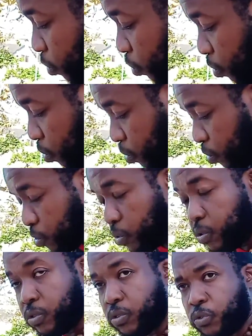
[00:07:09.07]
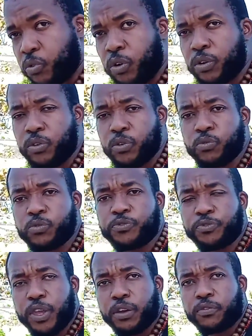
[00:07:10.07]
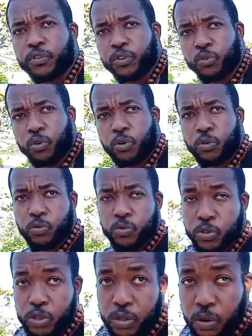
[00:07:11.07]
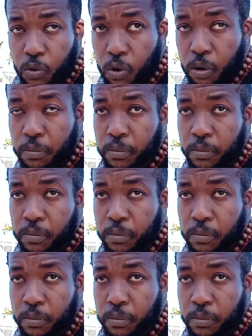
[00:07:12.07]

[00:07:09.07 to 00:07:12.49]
So don't lose faith, don't lose hope.